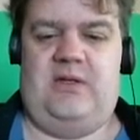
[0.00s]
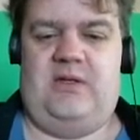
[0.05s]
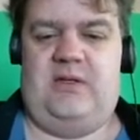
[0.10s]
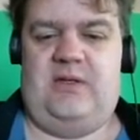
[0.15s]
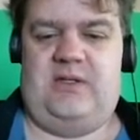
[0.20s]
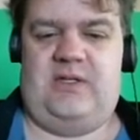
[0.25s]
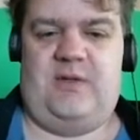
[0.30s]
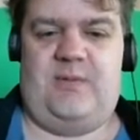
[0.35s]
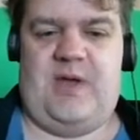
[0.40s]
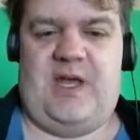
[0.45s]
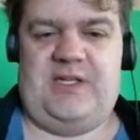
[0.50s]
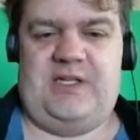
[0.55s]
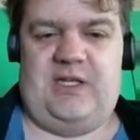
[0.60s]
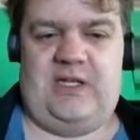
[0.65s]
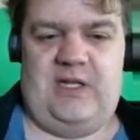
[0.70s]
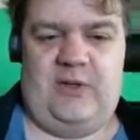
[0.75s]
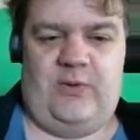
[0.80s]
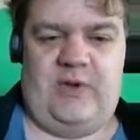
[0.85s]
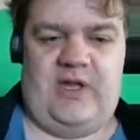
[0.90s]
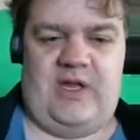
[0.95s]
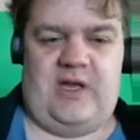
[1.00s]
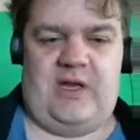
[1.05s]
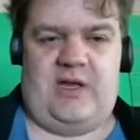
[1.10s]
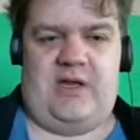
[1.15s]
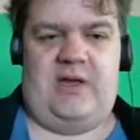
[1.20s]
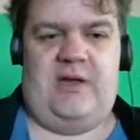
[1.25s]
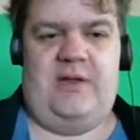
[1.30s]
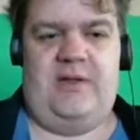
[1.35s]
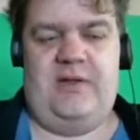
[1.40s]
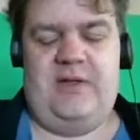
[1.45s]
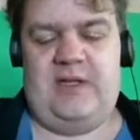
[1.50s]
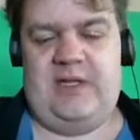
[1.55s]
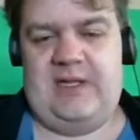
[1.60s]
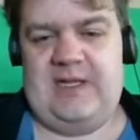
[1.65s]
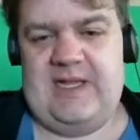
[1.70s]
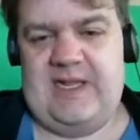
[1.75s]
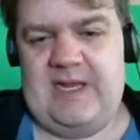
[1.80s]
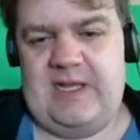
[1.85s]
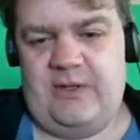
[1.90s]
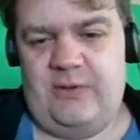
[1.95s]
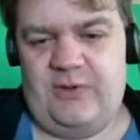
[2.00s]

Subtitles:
So basically we are the cleaner